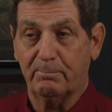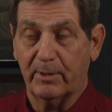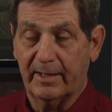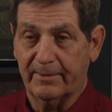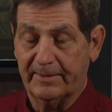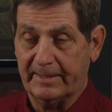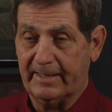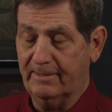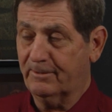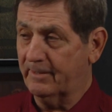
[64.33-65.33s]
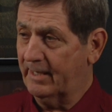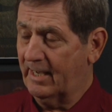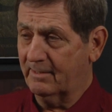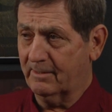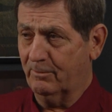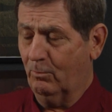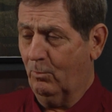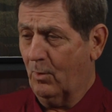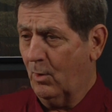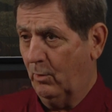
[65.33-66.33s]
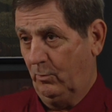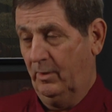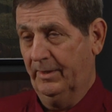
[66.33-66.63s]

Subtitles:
player in the country." I said, "Whoa!"